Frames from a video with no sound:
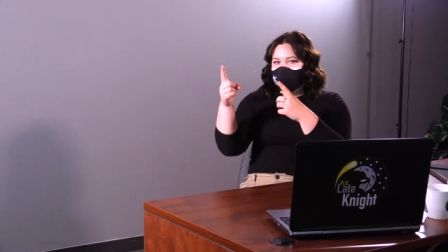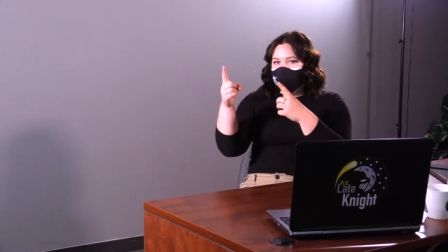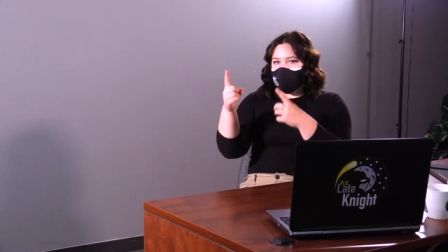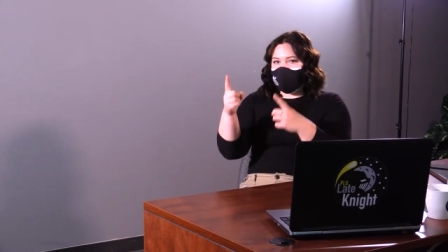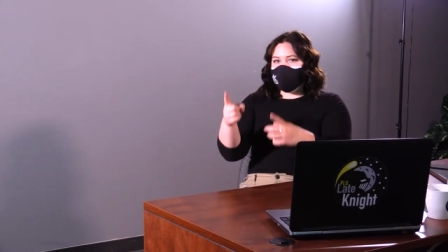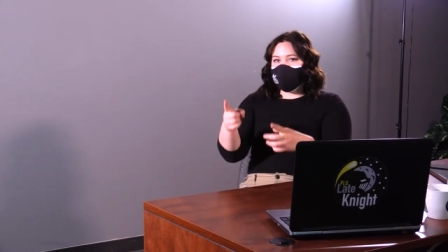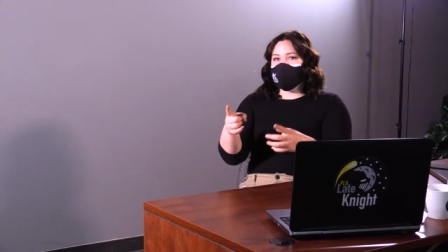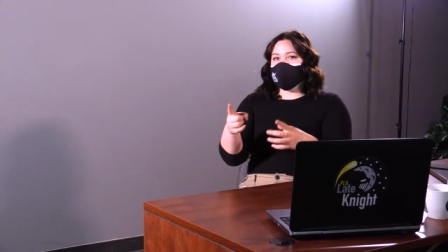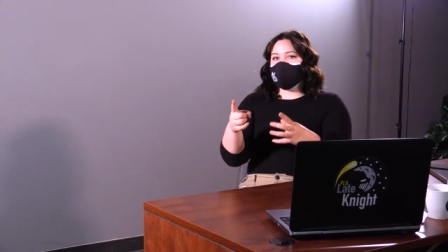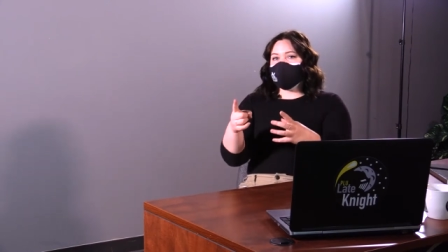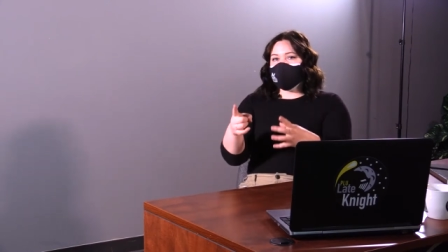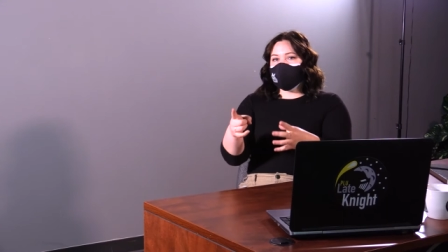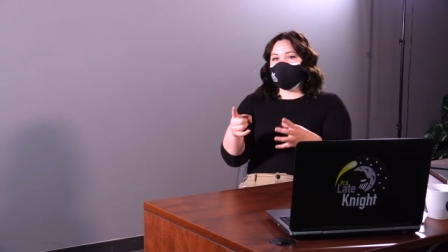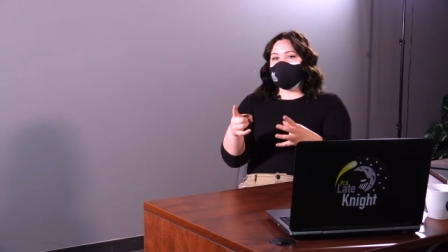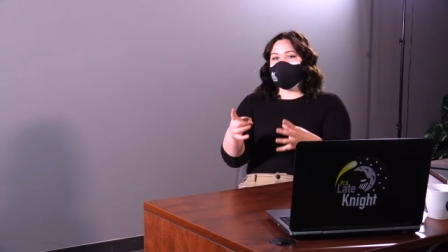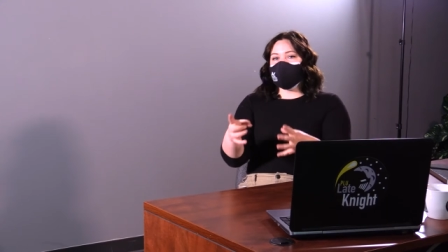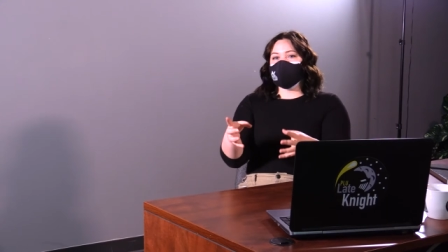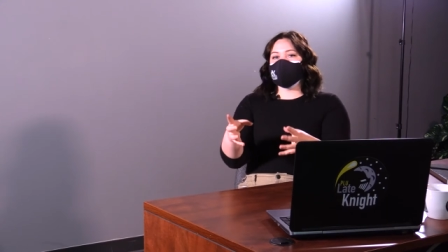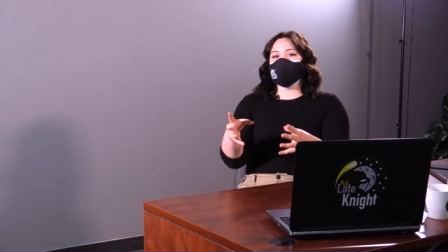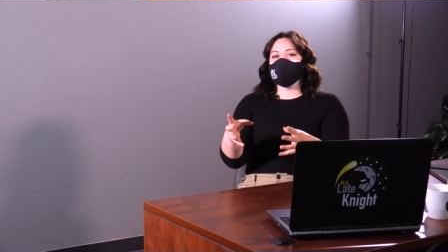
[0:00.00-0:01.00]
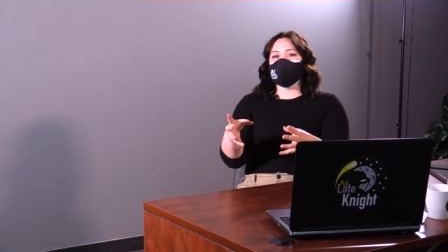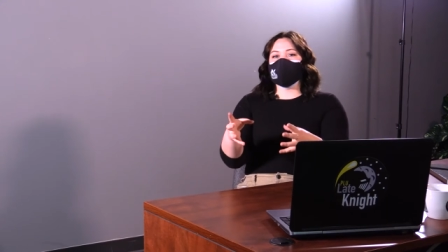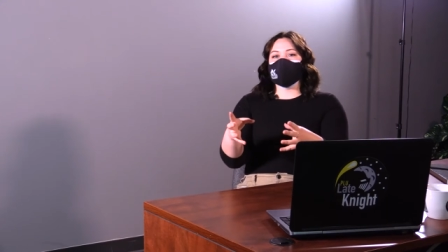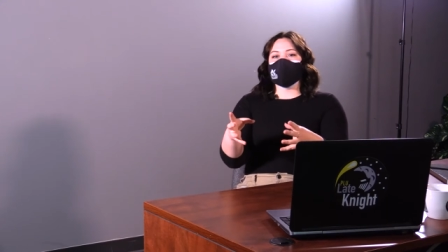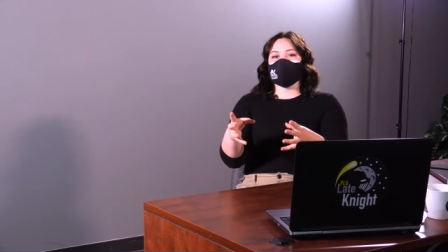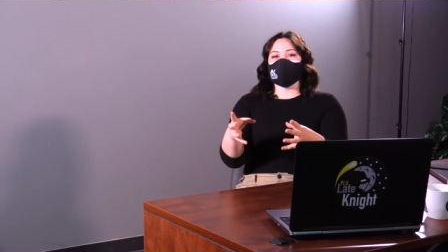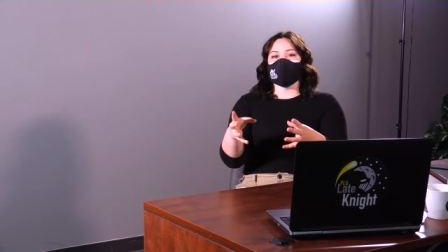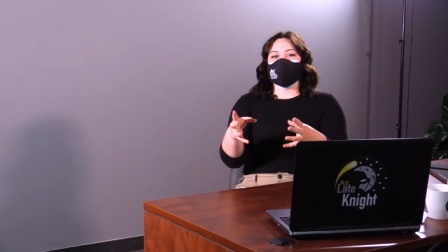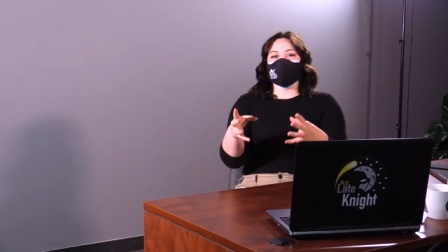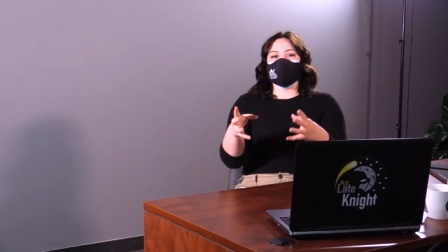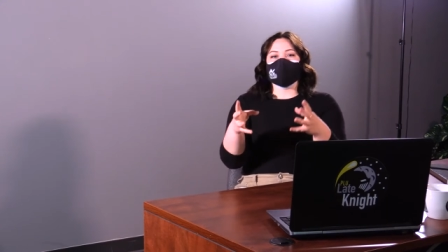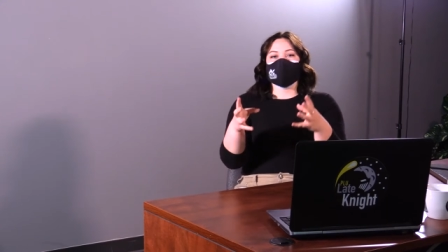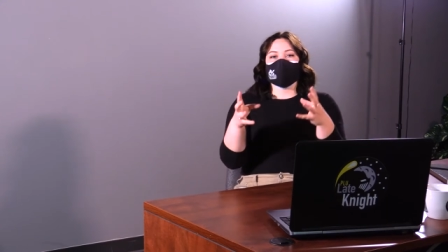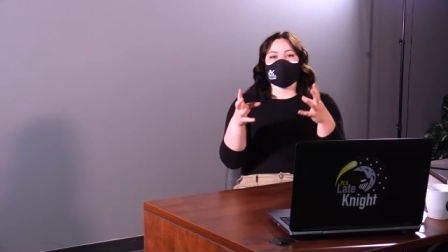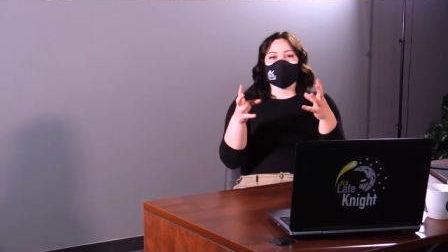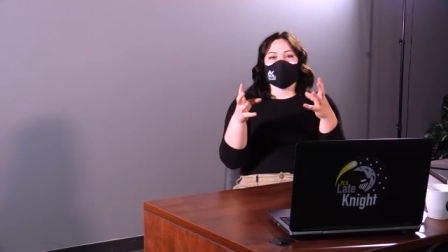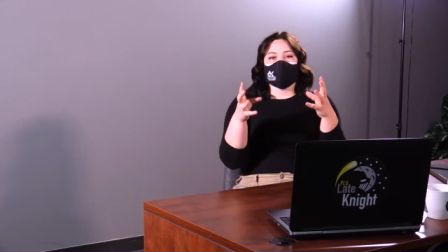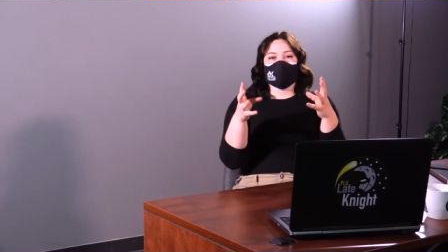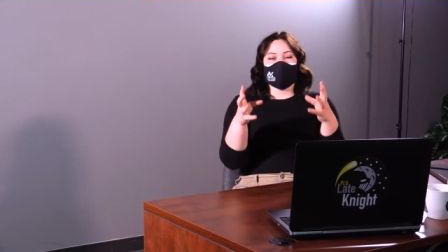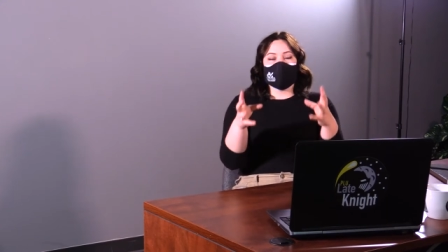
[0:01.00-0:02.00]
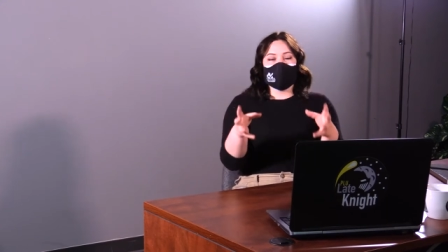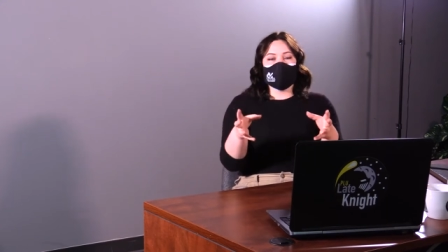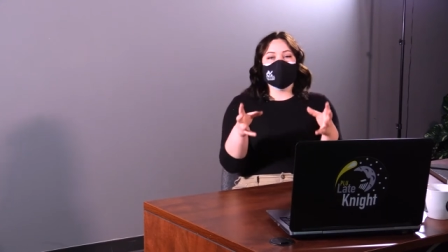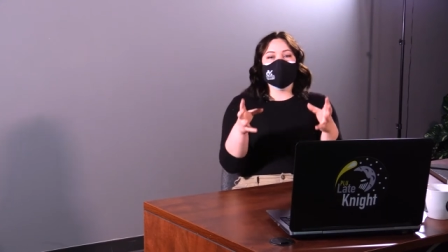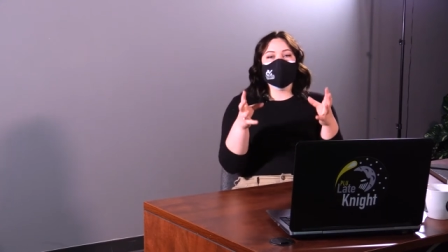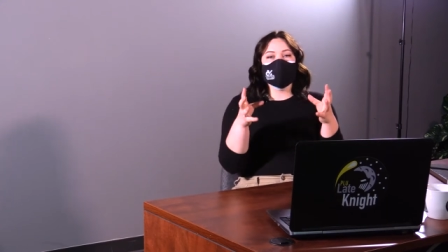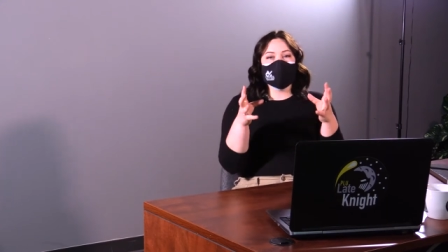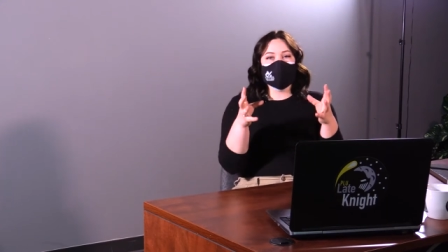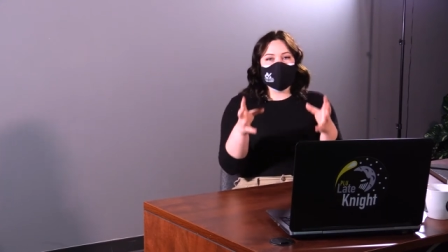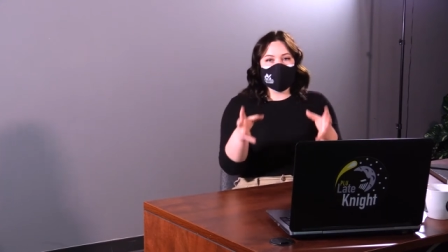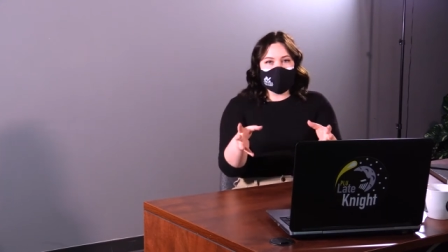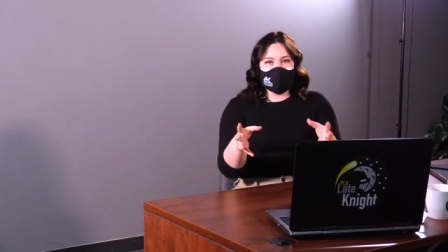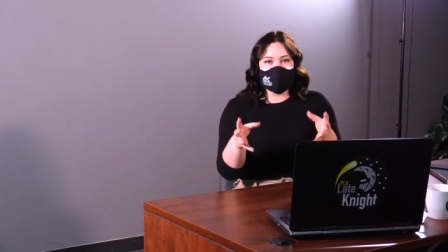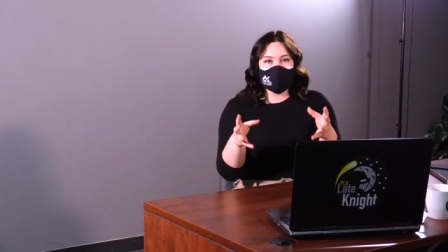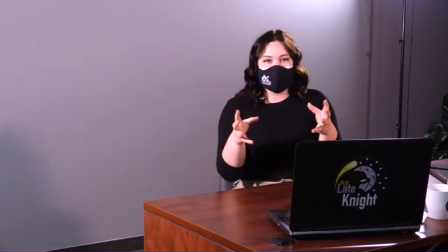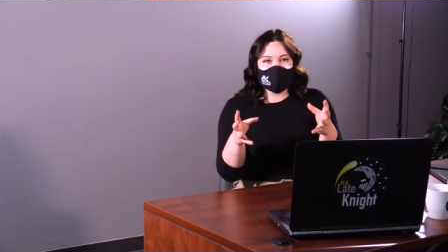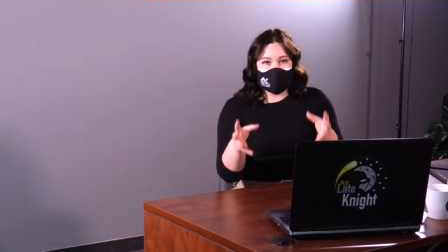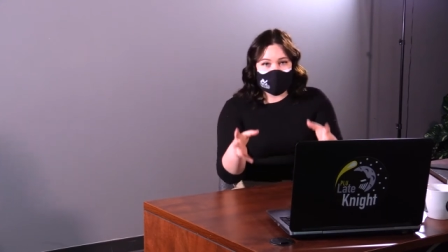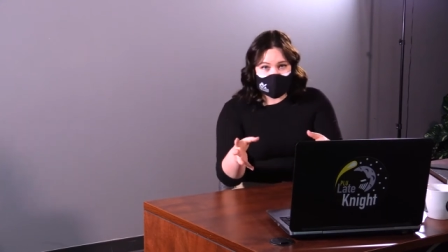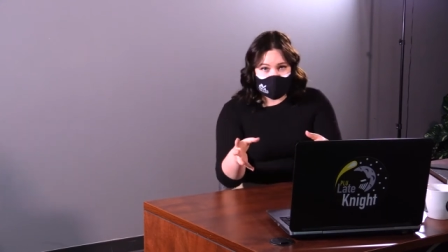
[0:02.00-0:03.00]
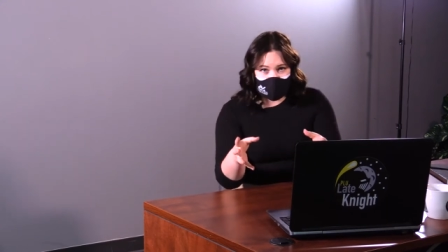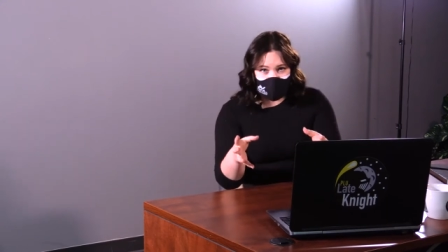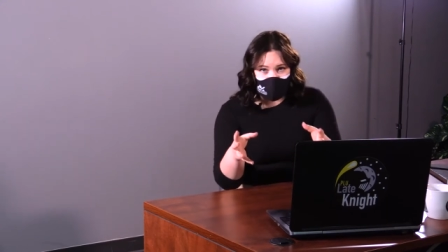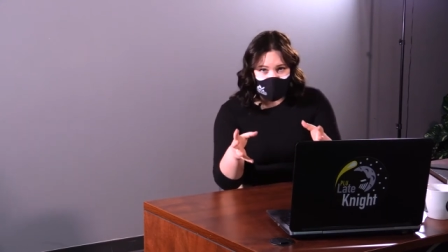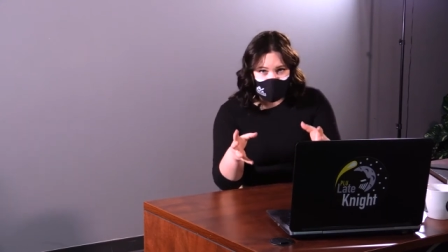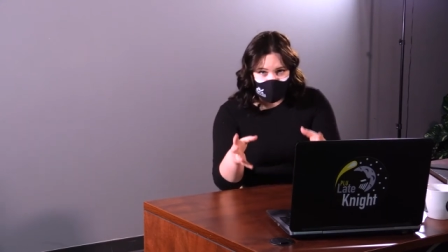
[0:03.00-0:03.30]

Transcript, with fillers: My main question is how does one get